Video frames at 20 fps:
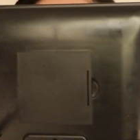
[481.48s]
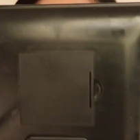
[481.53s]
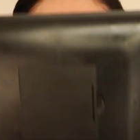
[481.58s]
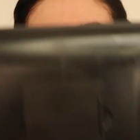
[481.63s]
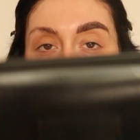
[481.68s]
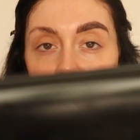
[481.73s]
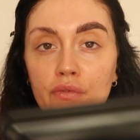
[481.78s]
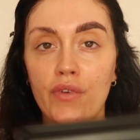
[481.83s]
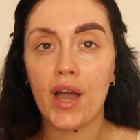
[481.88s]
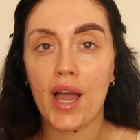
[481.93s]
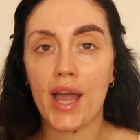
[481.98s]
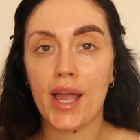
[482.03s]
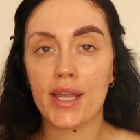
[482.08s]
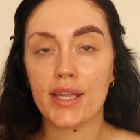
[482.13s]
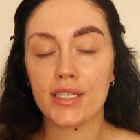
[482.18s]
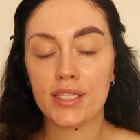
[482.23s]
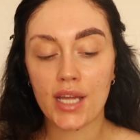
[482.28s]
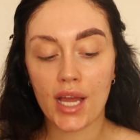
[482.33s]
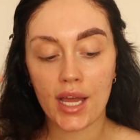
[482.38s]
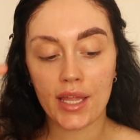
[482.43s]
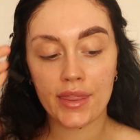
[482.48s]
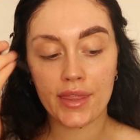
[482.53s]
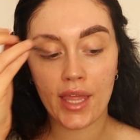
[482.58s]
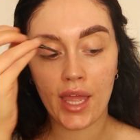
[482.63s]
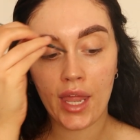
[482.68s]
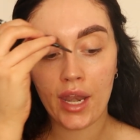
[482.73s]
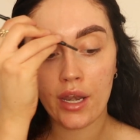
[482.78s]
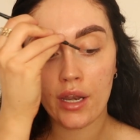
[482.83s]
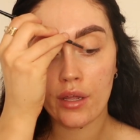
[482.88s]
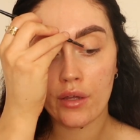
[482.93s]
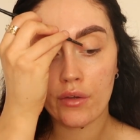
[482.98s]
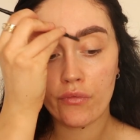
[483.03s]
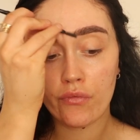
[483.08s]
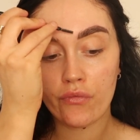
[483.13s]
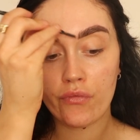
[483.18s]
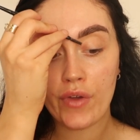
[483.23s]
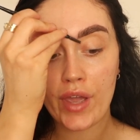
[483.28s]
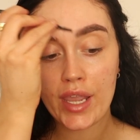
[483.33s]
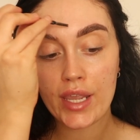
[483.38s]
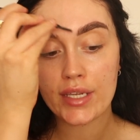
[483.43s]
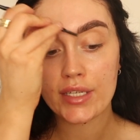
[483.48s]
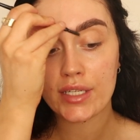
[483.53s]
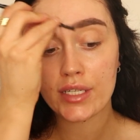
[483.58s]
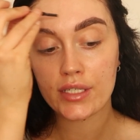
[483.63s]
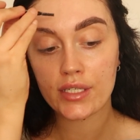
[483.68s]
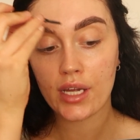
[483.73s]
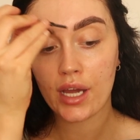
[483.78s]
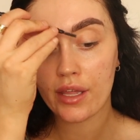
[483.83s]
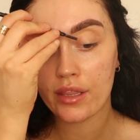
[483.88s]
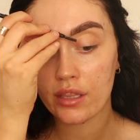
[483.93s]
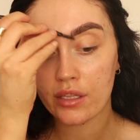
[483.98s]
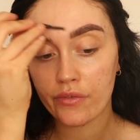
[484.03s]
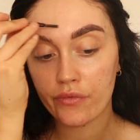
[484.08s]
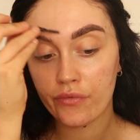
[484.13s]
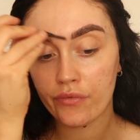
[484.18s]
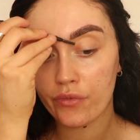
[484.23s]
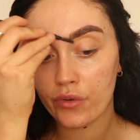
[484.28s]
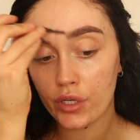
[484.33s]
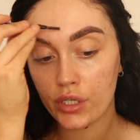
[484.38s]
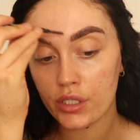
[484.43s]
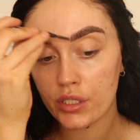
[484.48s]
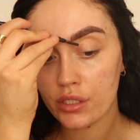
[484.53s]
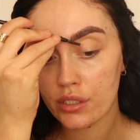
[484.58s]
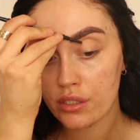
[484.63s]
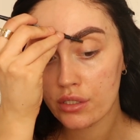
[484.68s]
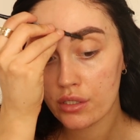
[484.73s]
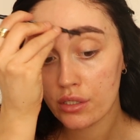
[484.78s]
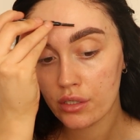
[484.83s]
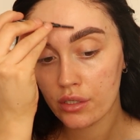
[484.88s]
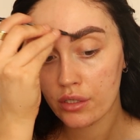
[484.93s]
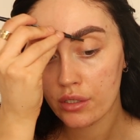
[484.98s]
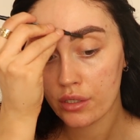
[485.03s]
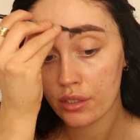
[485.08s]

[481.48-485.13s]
defined and then faded at the front.